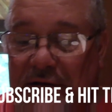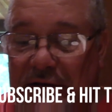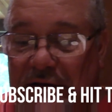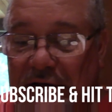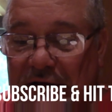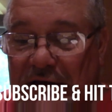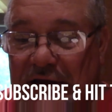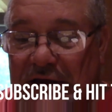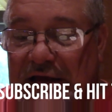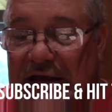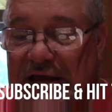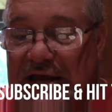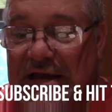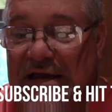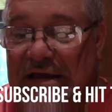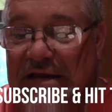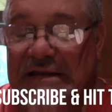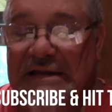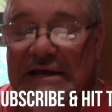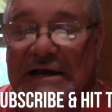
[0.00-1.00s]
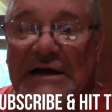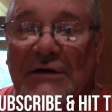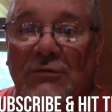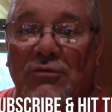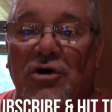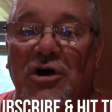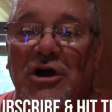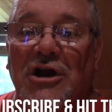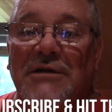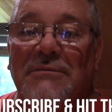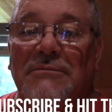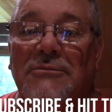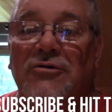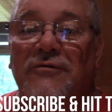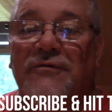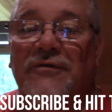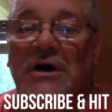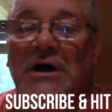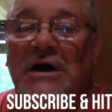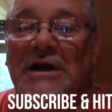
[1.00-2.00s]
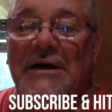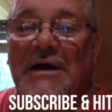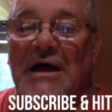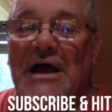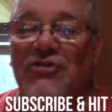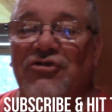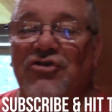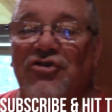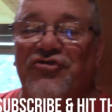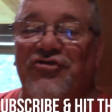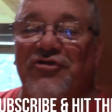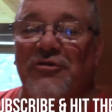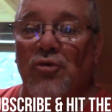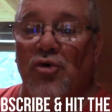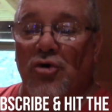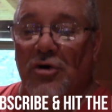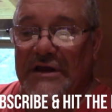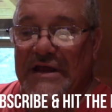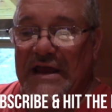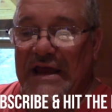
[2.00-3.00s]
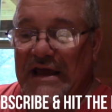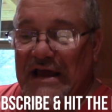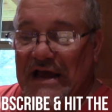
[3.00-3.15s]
And uh, we're going to move on. I'll do some more uh,